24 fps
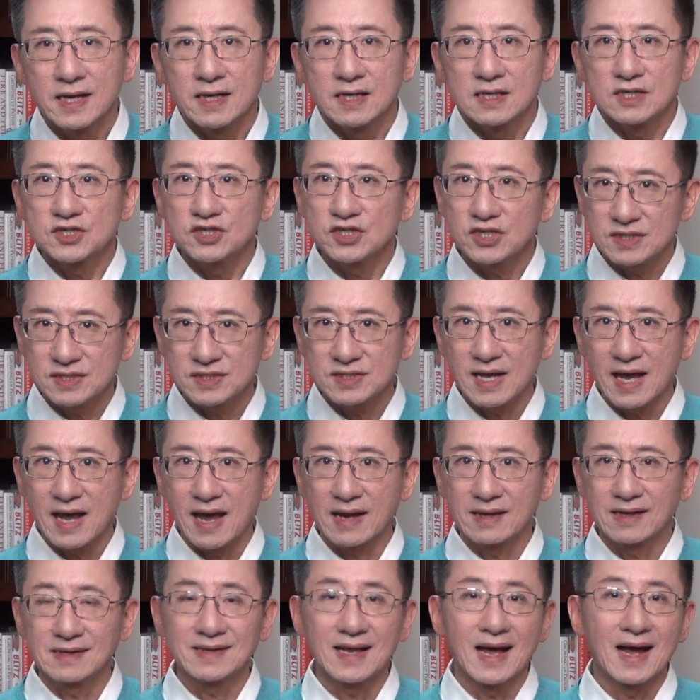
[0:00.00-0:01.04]
She
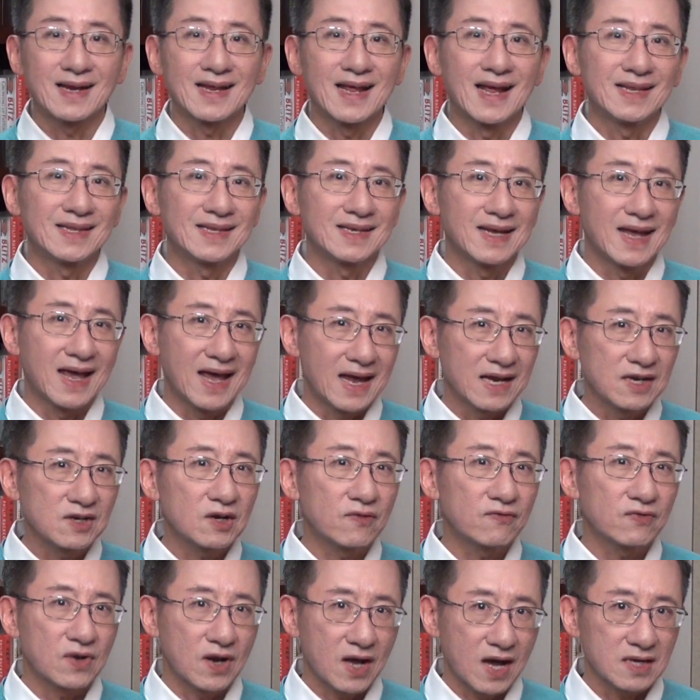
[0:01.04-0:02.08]
said that at the end
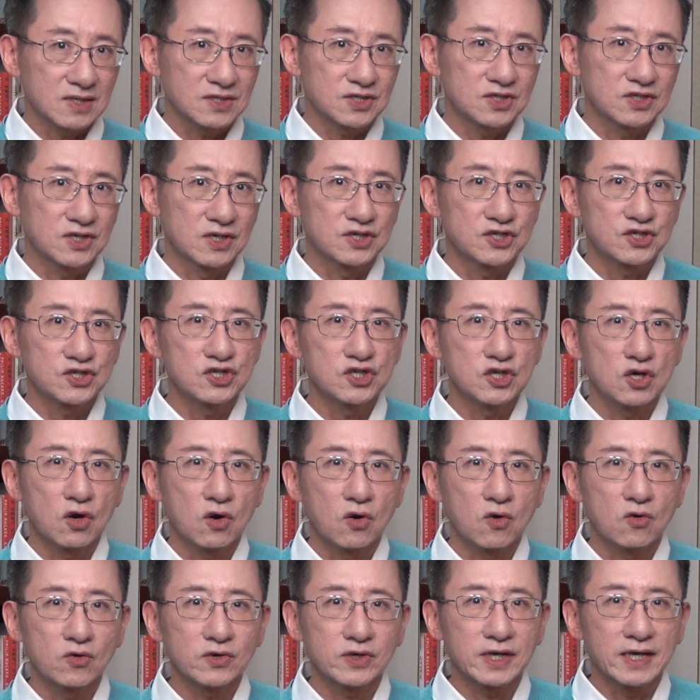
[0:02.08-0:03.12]
of last year, she
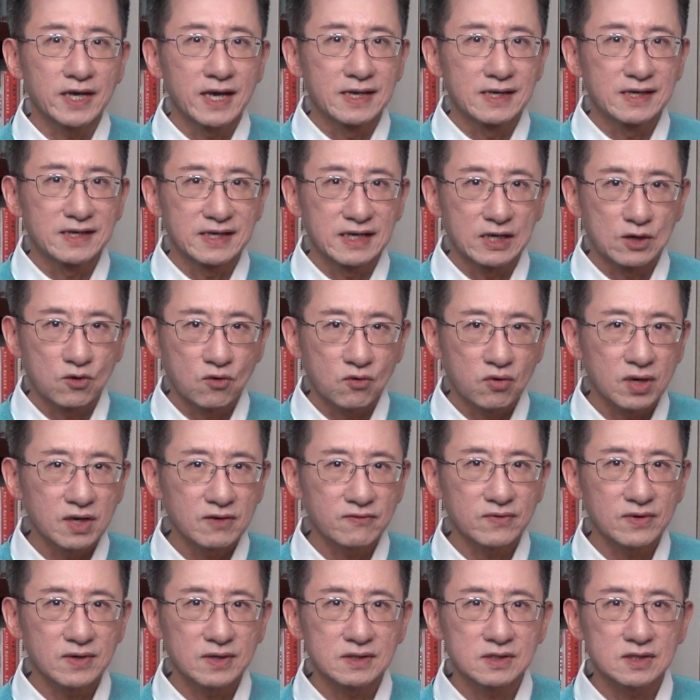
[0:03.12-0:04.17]
owed an
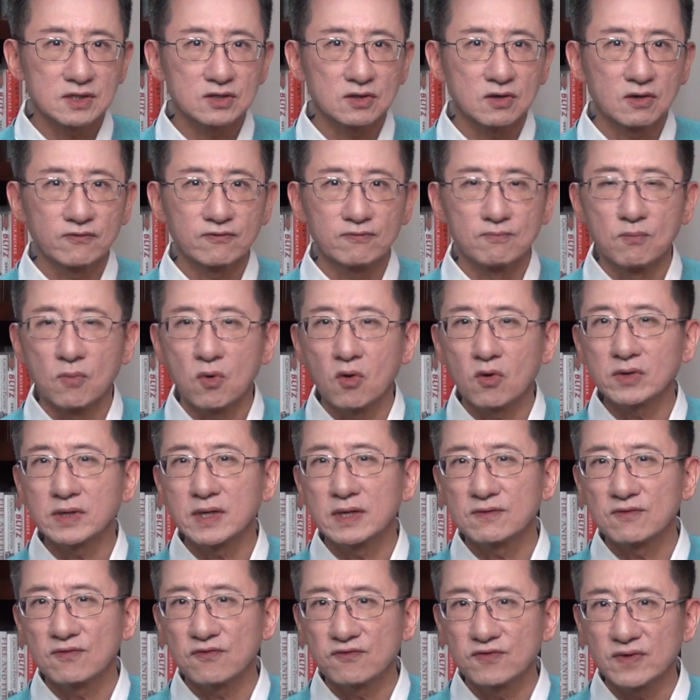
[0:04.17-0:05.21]
equivalent of more
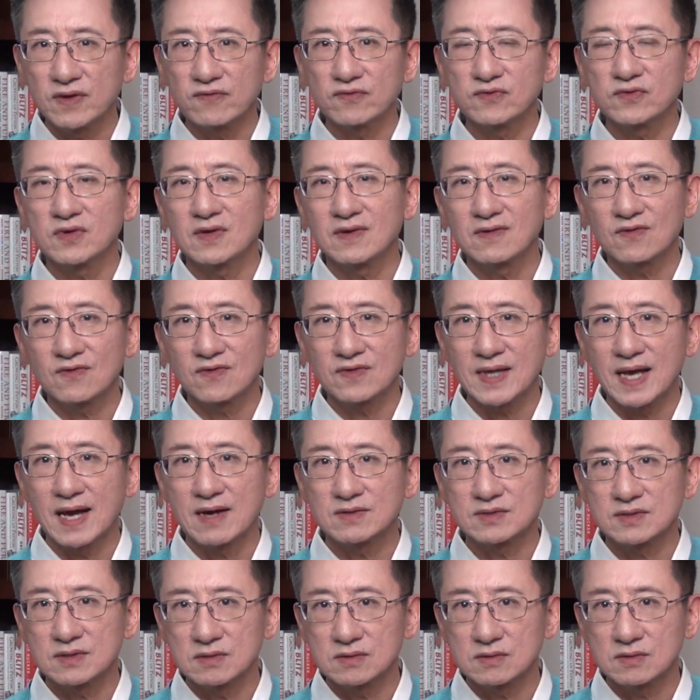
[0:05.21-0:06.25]
than
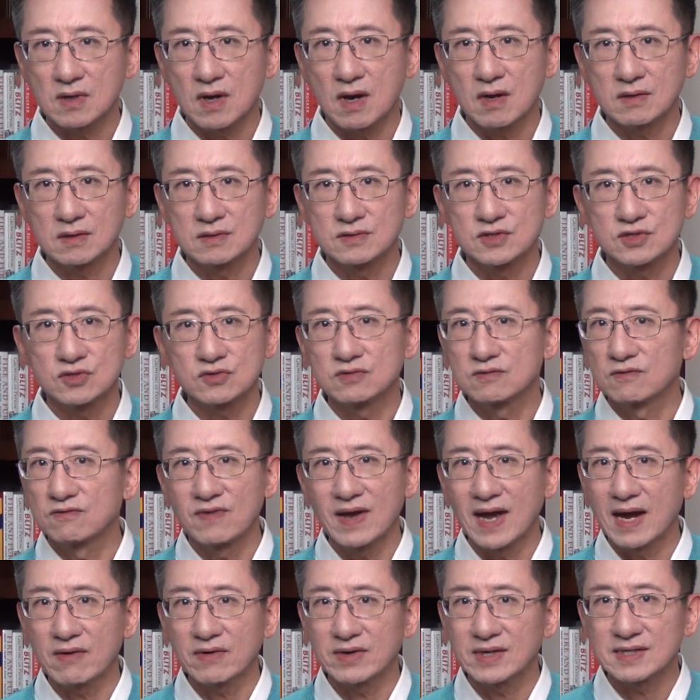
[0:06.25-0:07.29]
$15,000 to
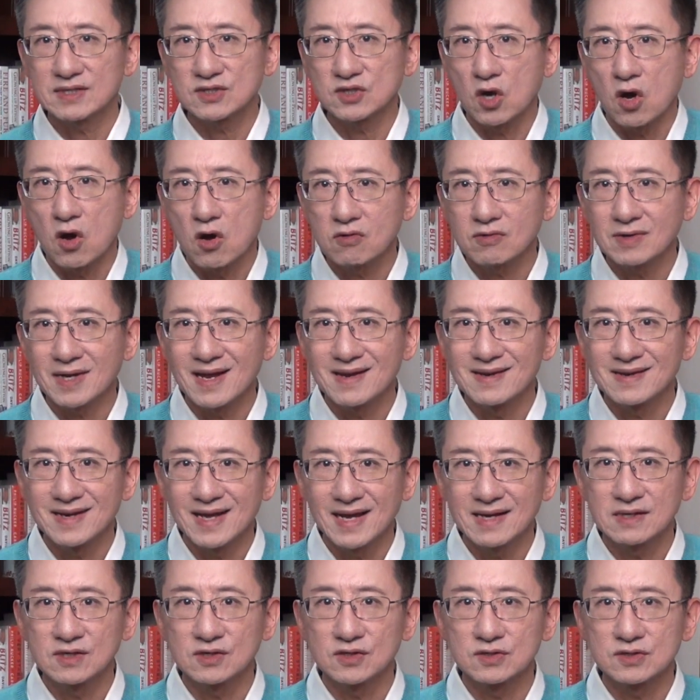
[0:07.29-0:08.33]
various online
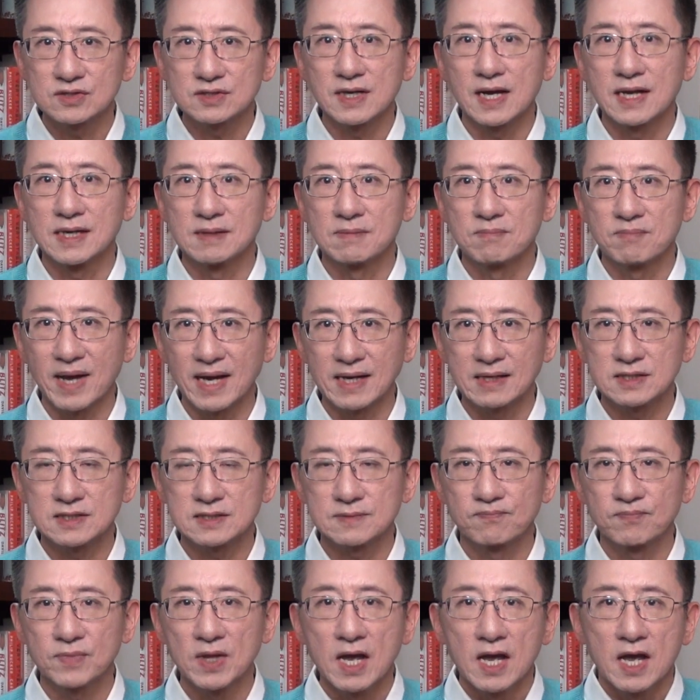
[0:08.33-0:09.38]
lenders and
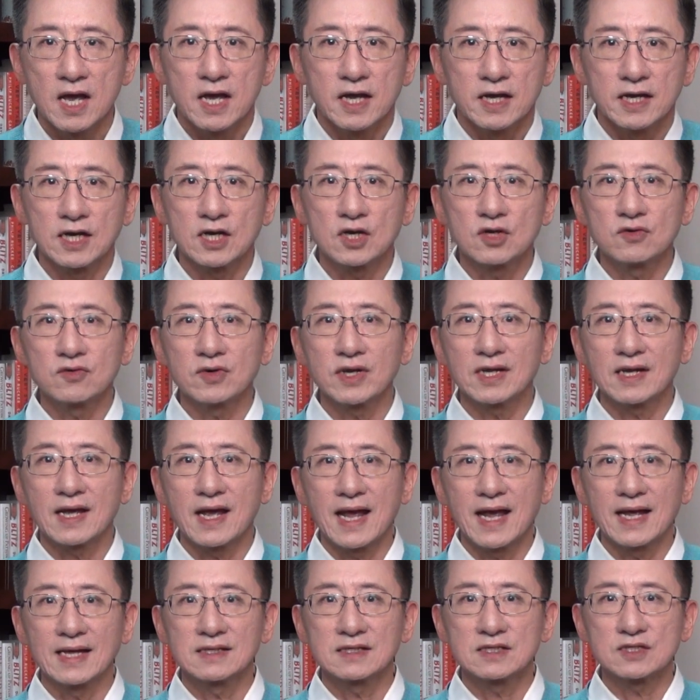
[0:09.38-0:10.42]
banks, including
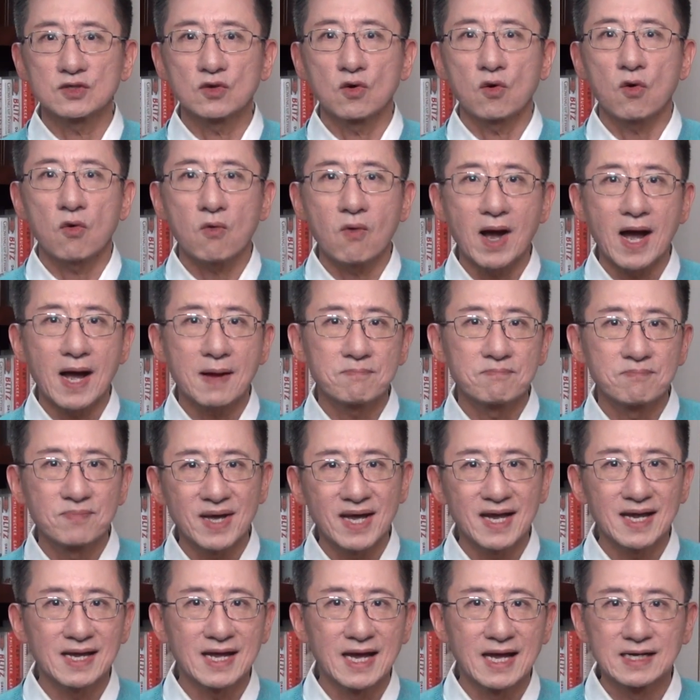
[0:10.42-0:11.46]
Ant's, Hua
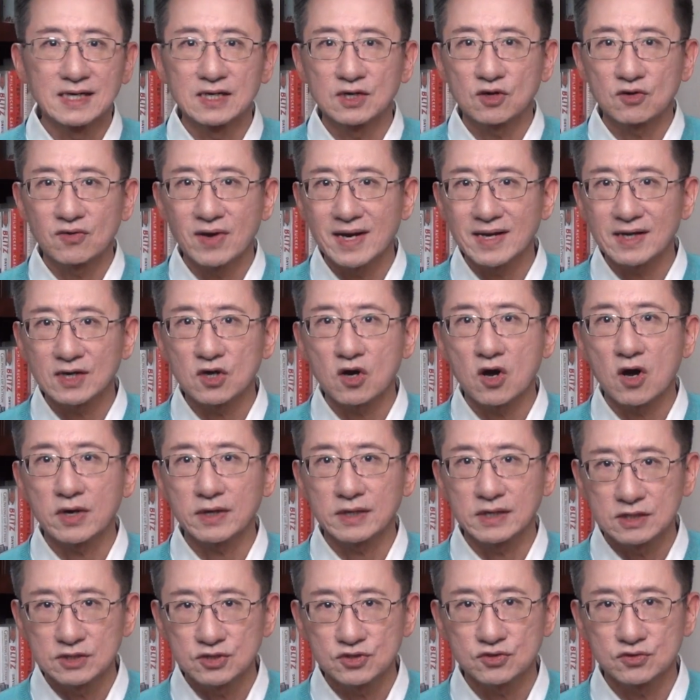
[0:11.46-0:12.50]
Bei, and the credit
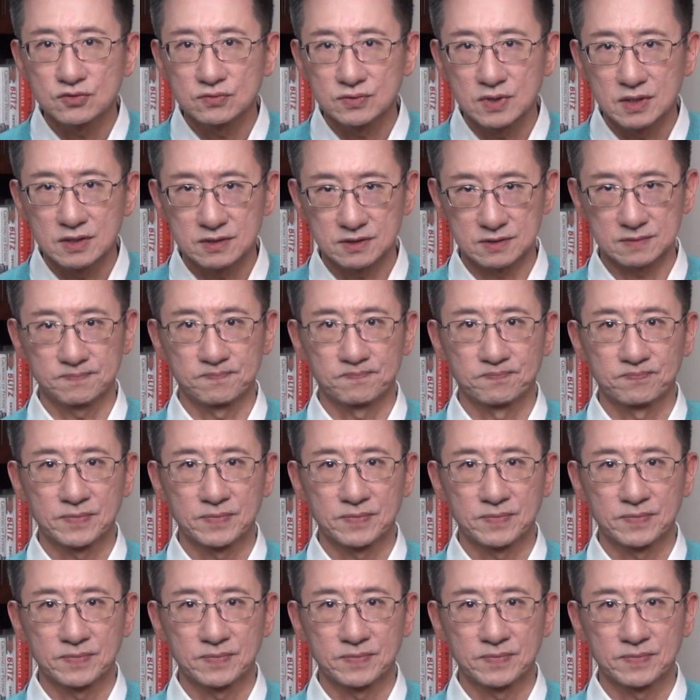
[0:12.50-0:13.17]
card issuers.